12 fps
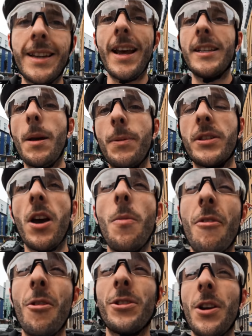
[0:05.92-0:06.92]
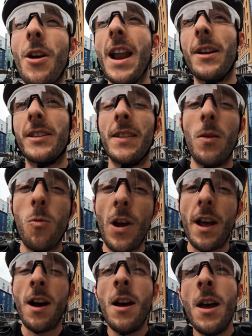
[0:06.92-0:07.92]
In today's episode, we're also announcing the
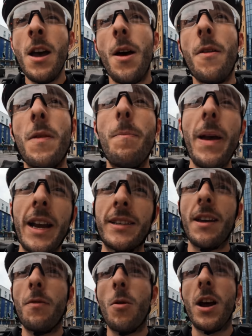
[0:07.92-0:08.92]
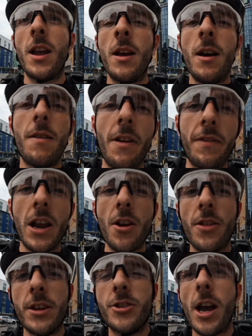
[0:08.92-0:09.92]
winner of the biggest giveaway I've ever
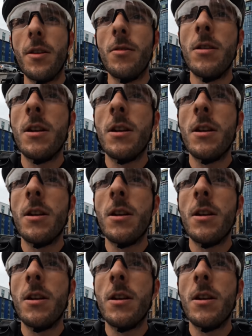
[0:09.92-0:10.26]
done on this channel.